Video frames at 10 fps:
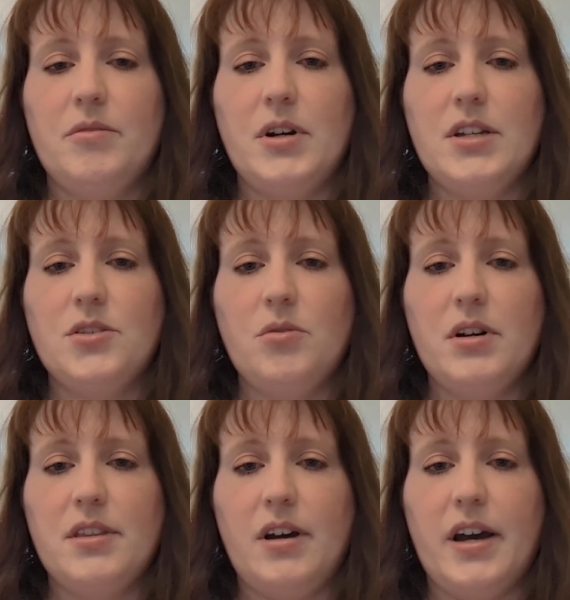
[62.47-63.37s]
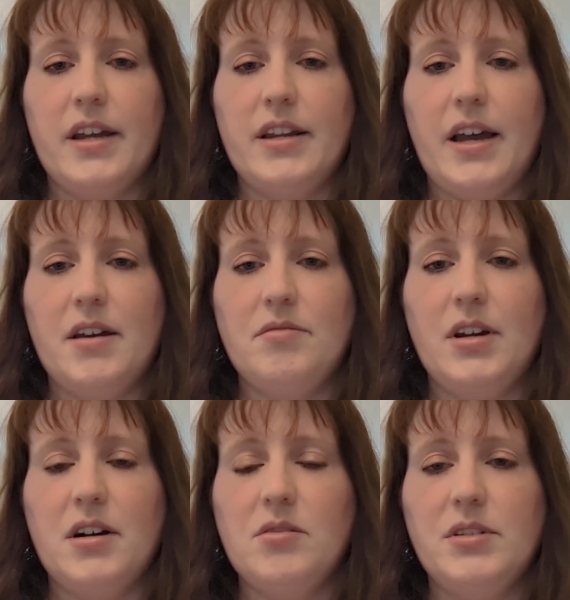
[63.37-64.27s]
For Historathon, I have
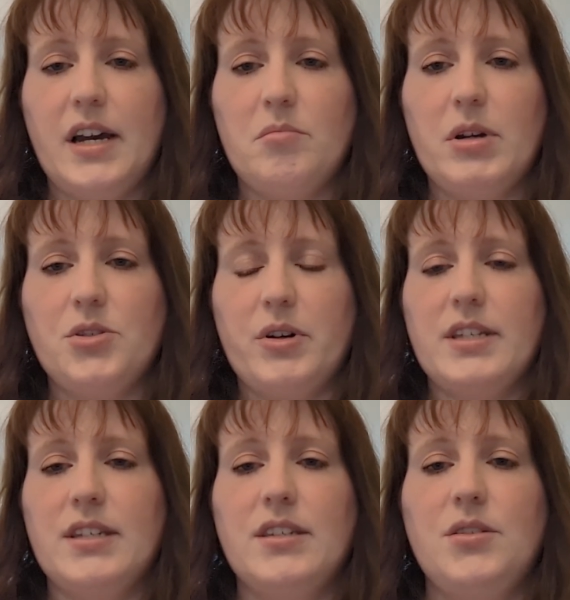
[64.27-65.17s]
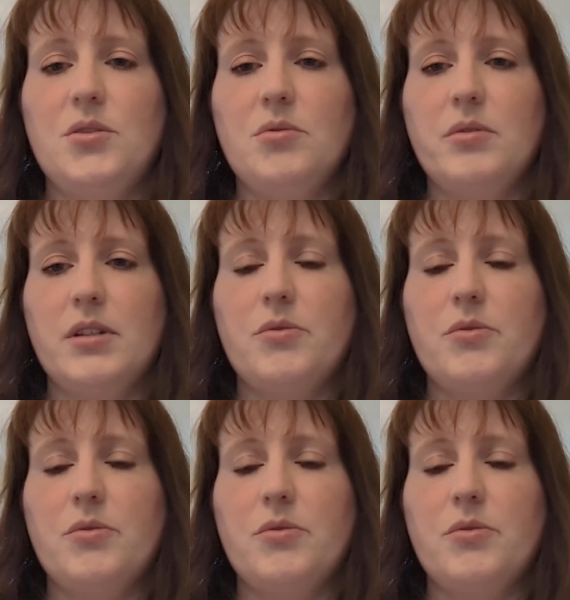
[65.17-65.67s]
narrowed down my choices to the